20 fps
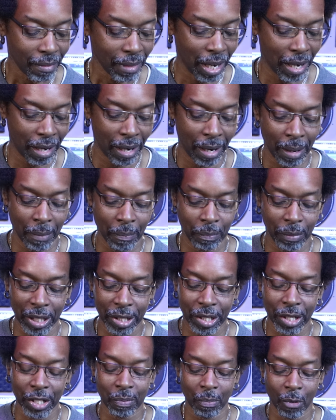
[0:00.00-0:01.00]
saying?
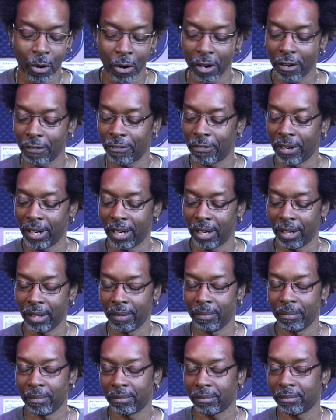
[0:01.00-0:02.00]
This is more of
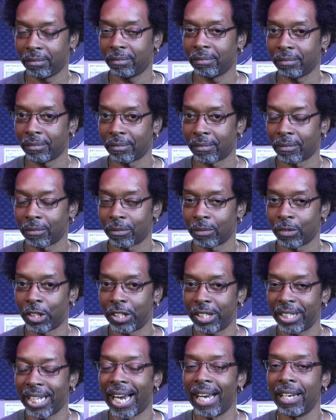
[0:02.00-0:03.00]
a
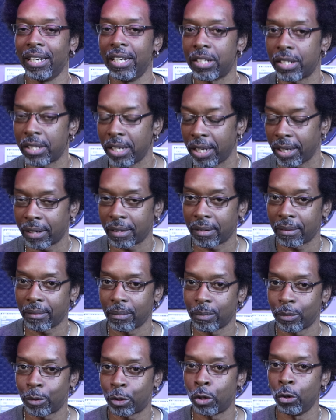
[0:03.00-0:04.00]
stylistic
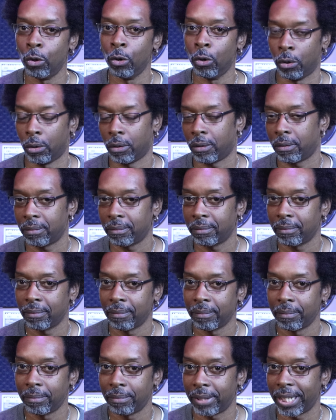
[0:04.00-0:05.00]
tool.
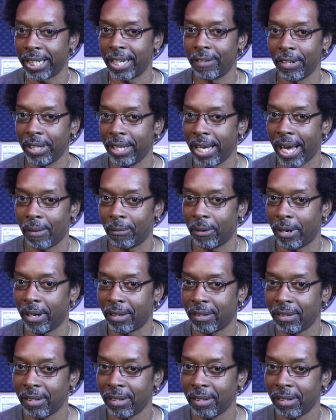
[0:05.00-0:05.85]
Think of it that way.